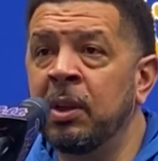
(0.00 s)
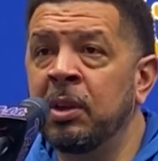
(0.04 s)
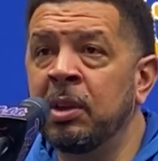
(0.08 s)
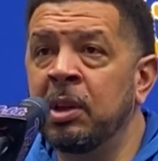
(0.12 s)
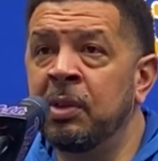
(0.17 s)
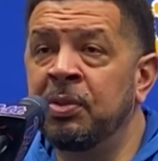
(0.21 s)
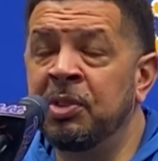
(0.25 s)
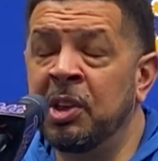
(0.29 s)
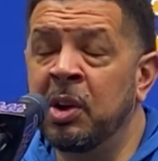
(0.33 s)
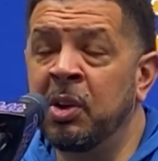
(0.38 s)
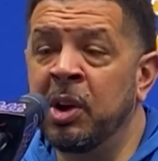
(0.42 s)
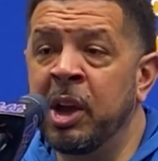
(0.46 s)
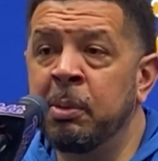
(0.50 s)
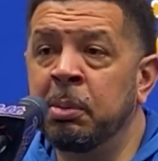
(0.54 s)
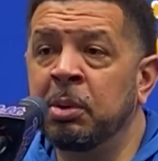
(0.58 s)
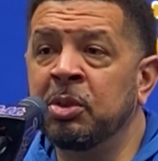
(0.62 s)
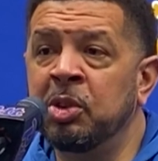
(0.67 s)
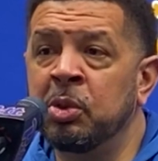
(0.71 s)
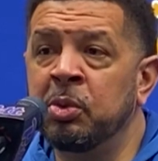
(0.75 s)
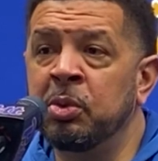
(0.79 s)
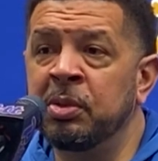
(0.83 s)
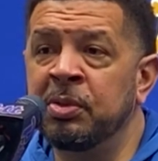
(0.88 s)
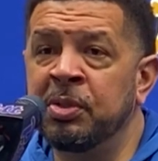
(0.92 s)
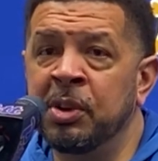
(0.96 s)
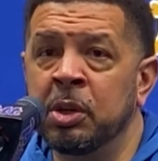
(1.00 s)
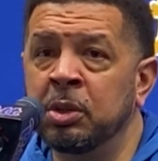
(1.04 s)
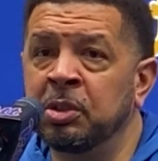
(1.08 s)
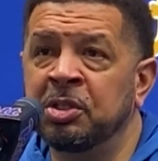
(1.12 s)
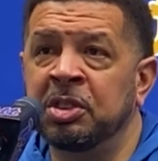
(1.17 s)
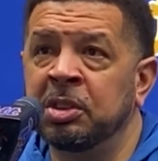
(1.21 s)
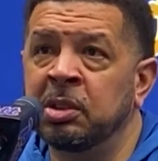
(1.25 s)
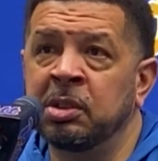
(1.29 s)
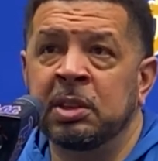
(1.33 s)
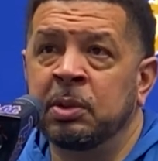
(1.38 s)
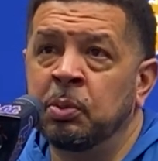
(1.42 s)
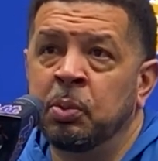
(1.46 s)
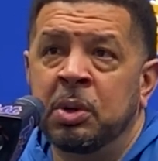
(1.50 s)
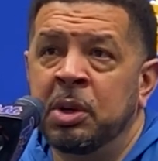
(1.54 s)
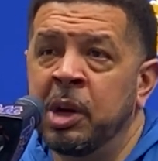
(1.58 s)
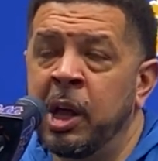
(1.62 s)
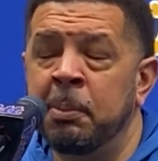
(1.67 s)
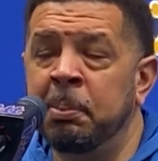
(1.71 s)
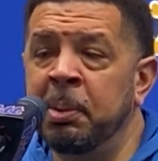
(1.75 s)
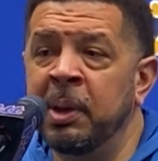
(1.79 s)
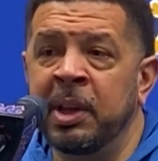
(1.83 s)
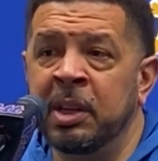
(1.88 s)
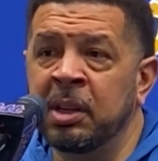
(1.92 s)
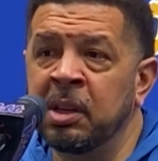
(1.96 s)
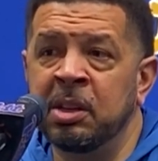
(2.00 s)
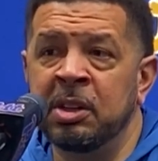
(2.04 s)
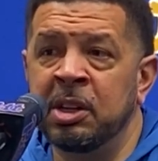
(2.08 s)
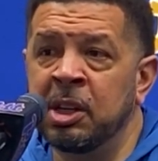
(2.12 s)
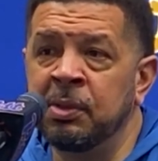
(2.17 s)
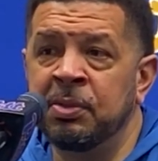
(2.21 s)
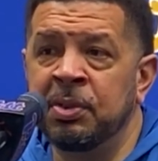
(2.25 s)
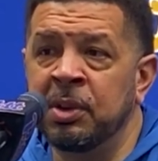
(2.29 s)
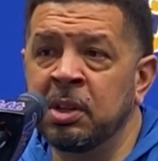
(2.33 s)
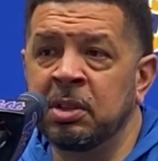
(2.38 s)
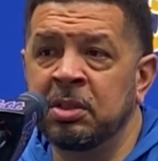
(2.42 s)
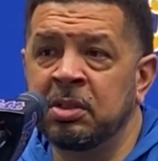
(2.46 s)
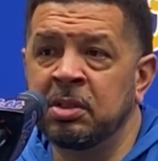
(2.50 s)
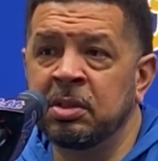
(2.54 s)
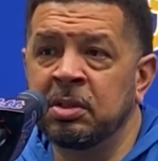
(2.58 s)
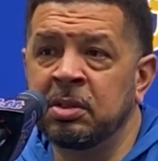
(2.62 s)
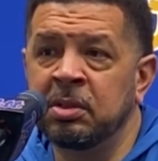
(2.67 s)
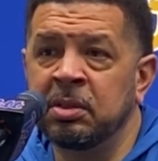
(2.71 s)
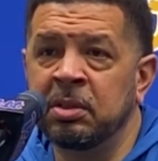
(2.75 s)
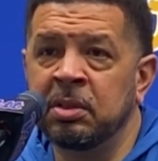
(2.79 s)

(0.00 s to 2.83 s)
If they're able to reverse it, then we're not playing good defense.